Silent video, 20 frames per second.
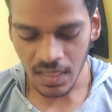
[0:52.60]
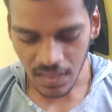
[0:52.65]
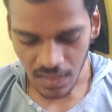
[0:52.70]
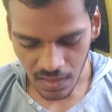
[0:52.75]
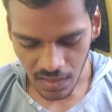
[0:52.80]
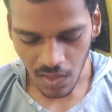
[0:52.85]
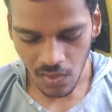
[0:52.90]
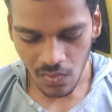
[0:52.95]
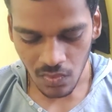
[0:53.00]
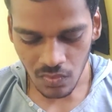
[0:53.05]

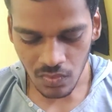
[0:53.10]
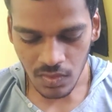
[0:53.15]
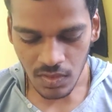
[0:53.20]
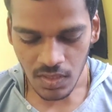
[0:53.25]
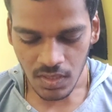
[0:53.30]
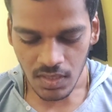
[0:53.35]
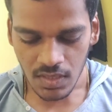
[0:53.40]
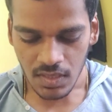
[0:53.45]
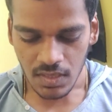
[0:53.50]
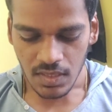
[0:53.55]
And now
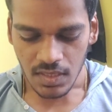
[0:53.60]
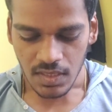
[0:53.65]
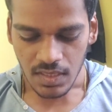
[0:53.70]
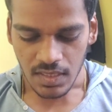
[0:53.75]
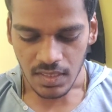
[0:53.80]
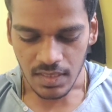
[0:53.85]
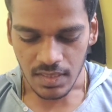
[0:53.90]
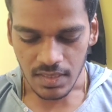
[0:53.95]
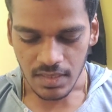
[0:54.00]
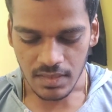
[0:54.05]

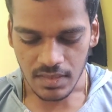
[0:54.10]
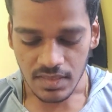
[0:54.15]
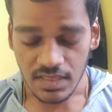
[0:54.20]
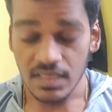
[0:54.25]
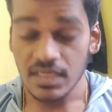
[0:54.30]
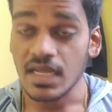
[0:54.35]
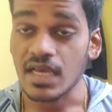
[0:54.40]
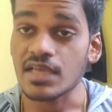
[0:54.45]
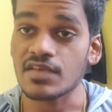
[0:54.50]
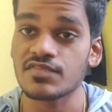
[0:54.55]
the
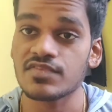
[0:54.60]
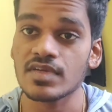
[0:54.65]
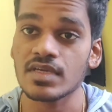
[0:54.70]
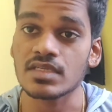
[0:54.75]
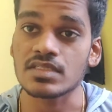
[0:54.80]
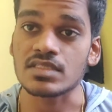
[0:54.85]
Tin HiFi